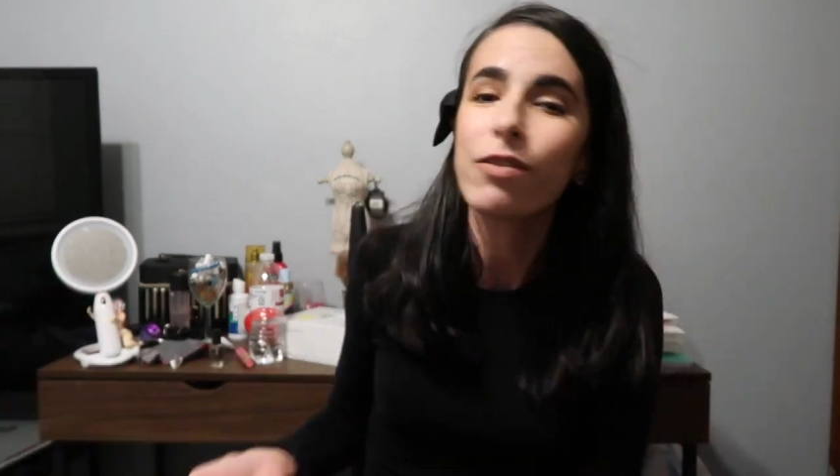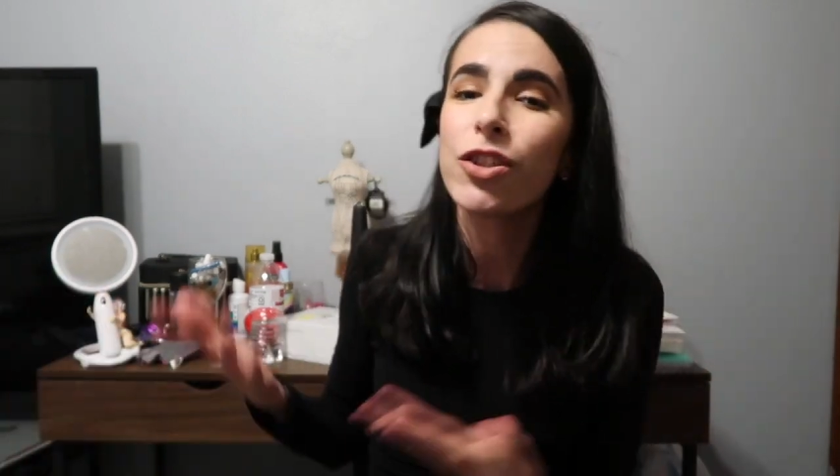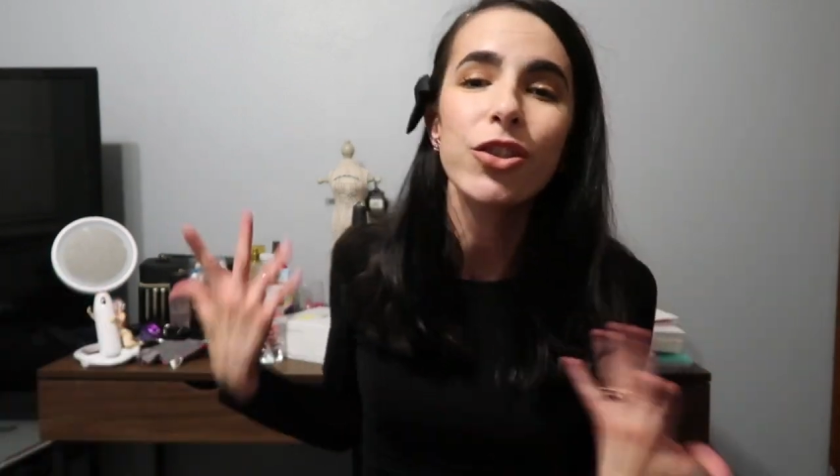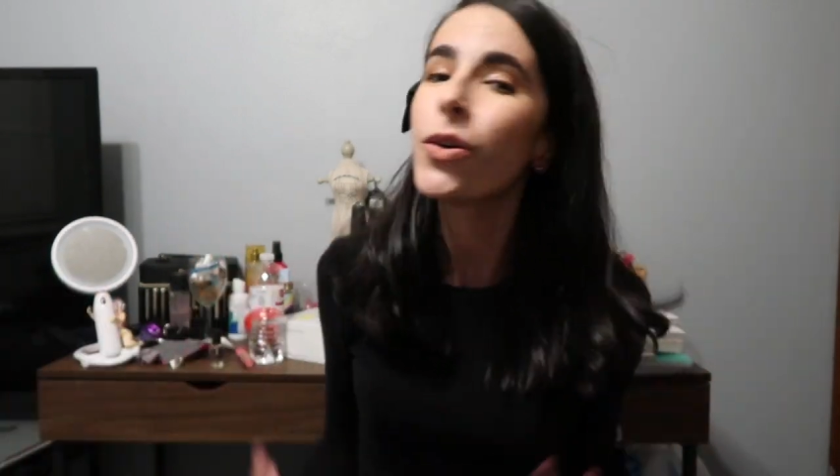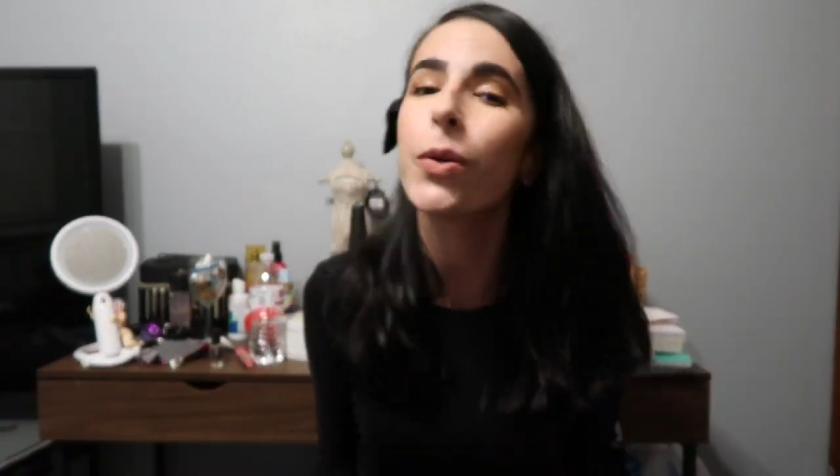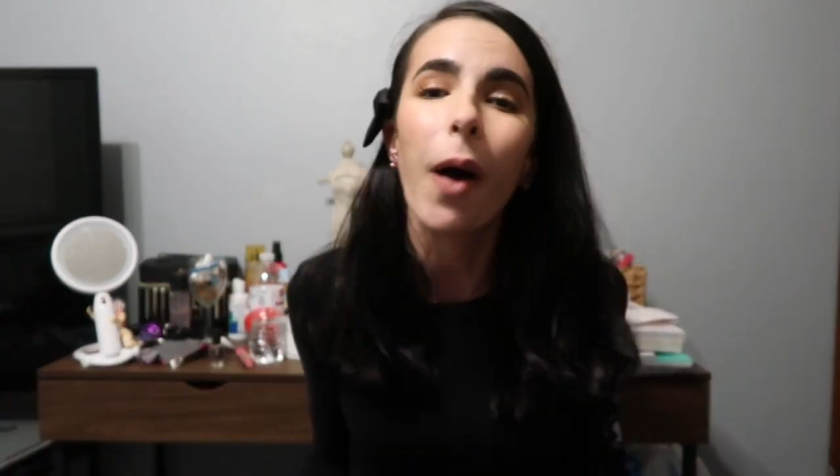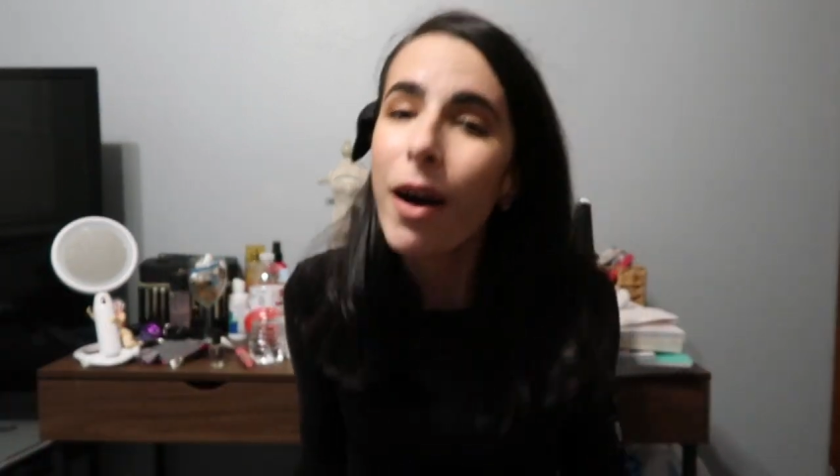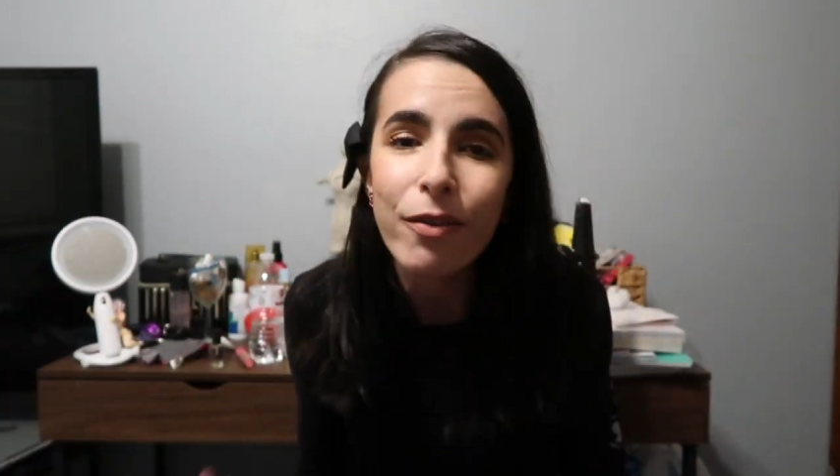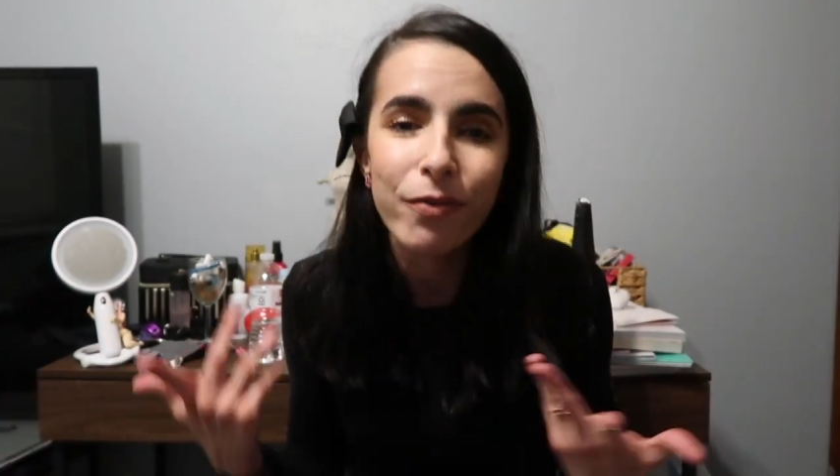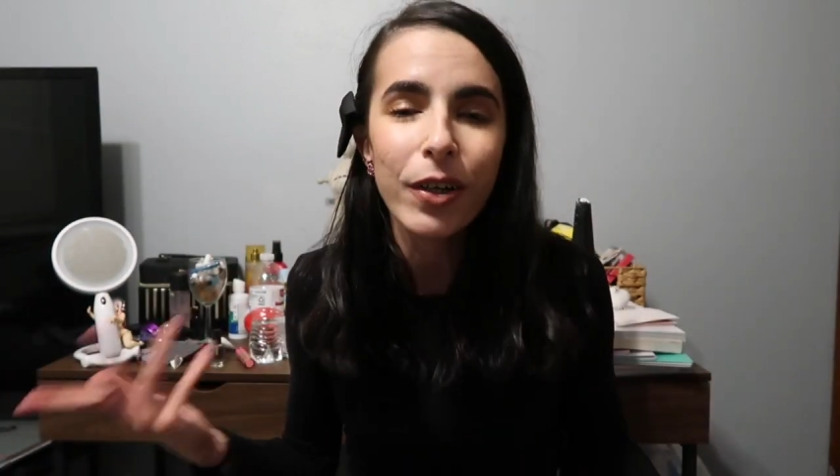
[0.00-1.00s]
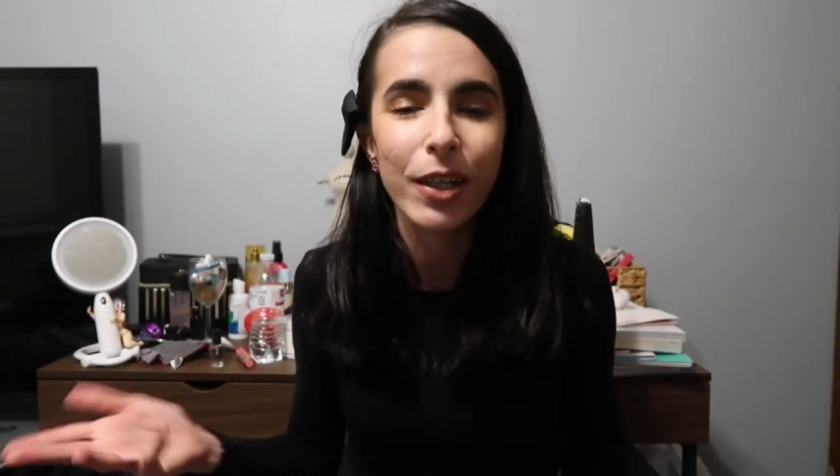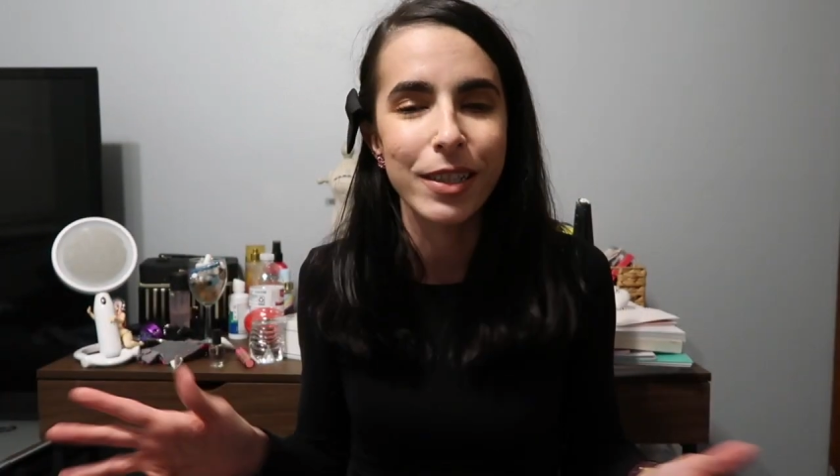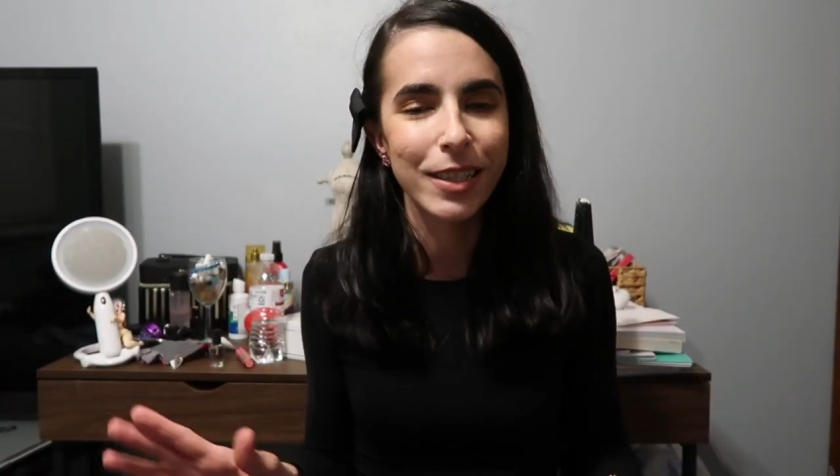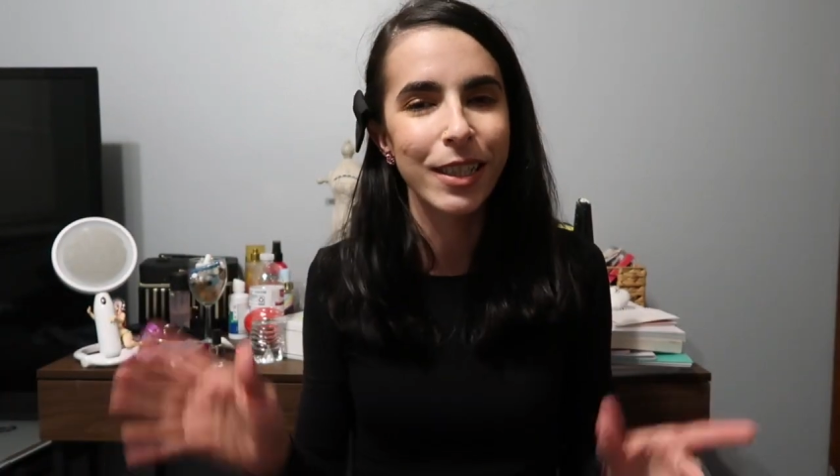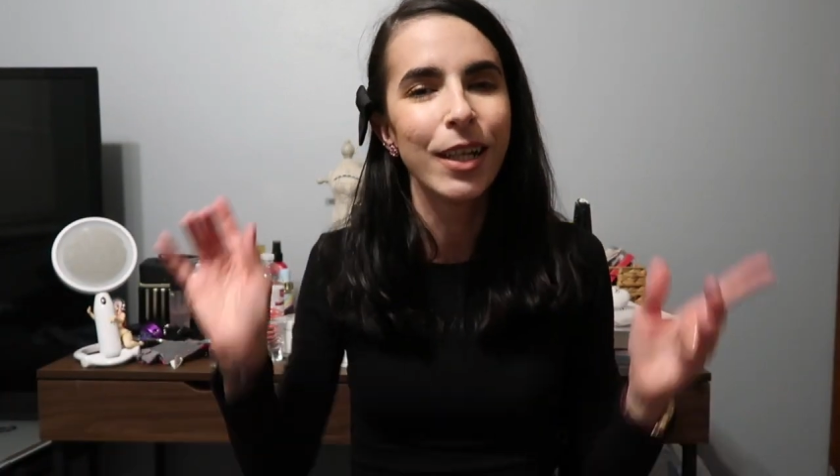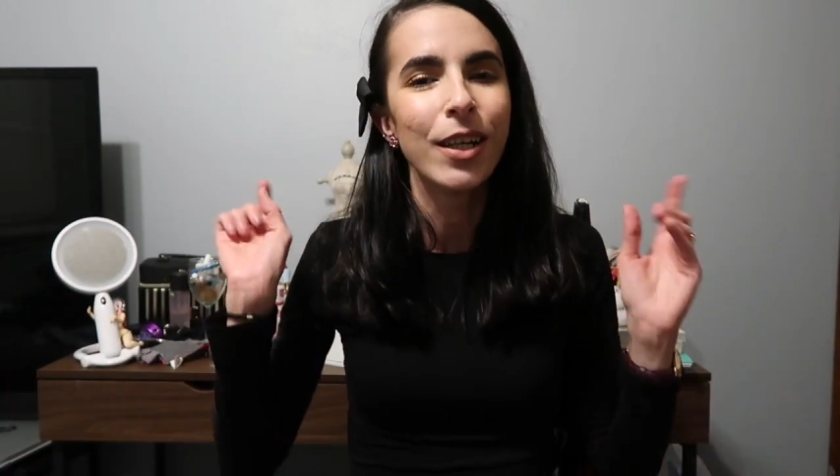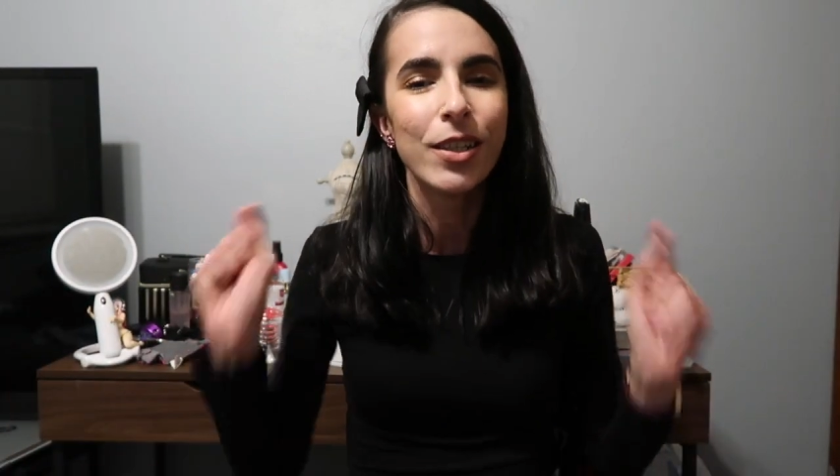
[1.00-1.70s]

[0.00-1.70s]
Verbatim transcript: I have to show you off first.